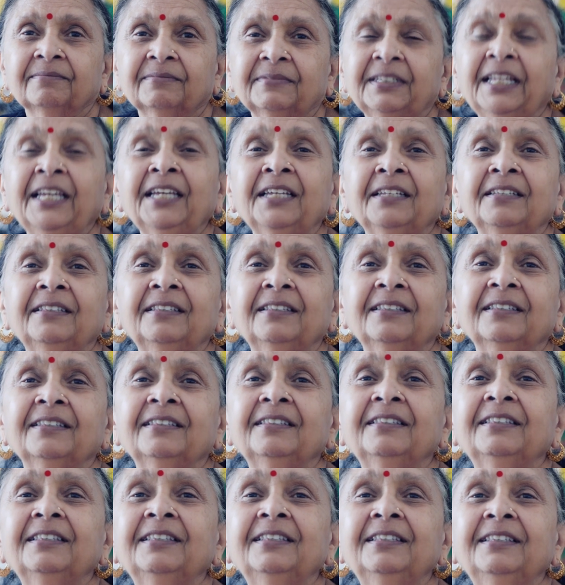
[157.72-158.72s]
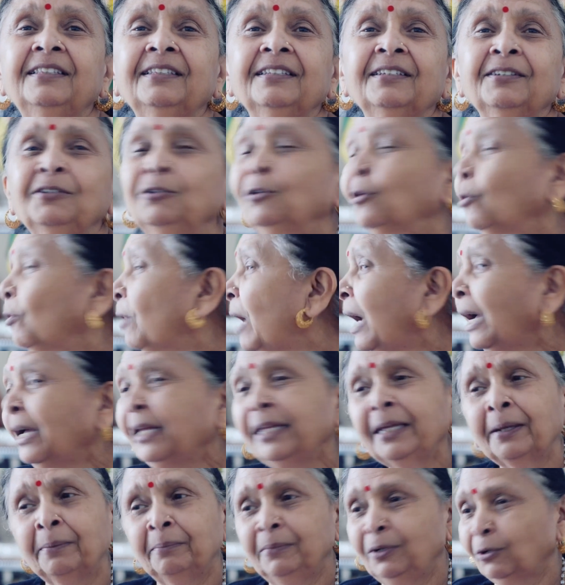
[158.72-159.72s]
No, I
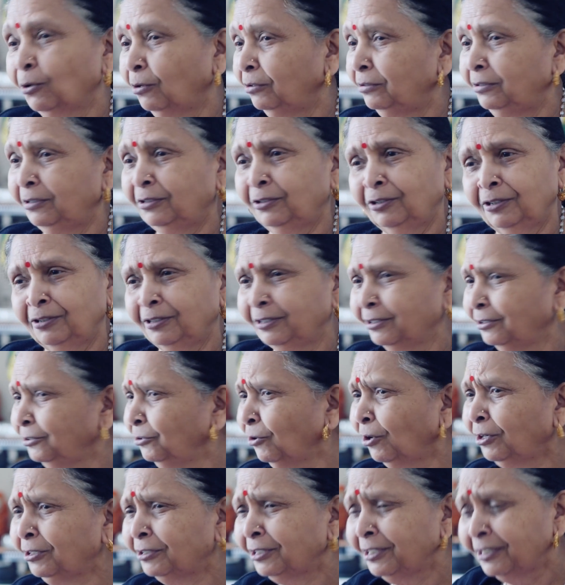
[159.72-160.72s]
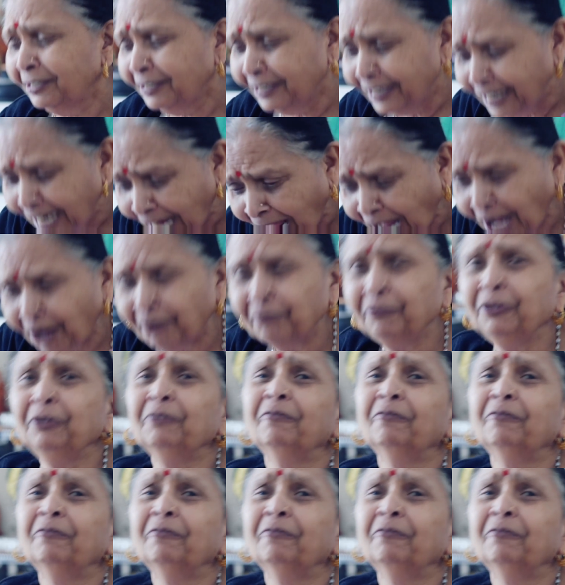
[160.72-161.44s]
am not. Not now